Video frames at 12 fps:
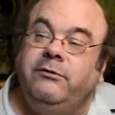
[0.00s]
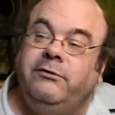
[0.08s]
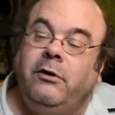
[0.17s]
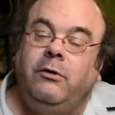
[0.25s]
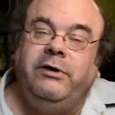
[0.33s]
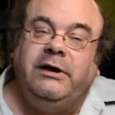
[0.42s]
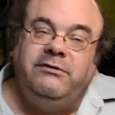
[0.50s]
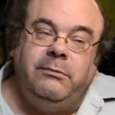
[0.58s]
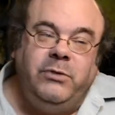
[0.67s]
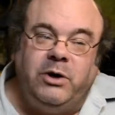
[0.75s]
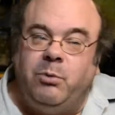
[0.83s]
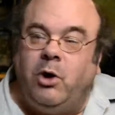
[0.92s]
So that's a
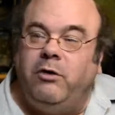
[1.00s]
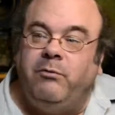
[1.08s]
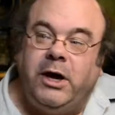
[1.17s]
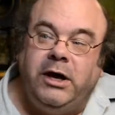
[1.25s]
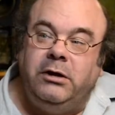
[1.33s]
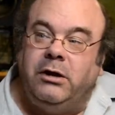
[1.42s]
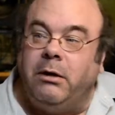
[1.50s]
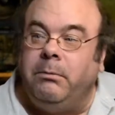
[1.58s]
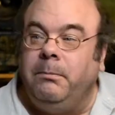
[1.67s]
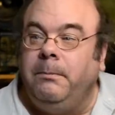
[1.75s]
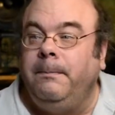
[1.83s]
big part of my income.